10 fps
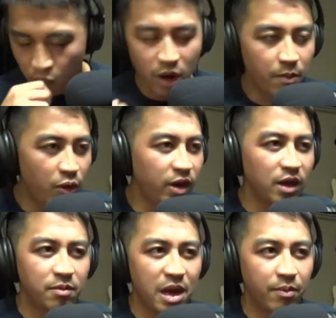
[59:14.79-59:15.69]
what I'm
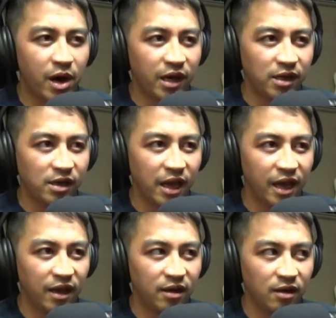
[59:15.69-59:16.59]
putting in my body
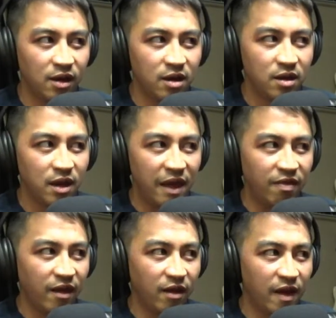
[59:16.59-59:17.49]
and
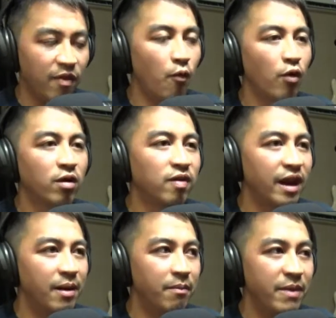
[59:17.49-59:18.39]
the work
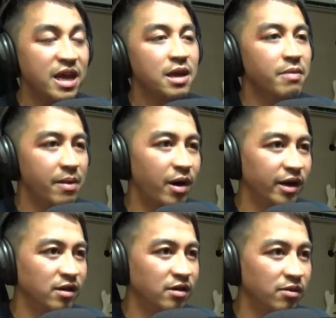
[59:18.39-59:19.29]
that I'm making my
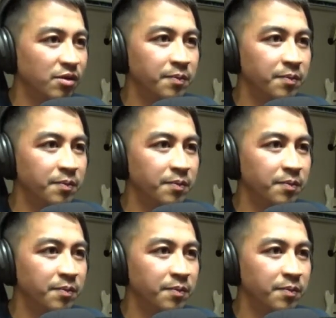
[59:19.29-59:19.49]
body do.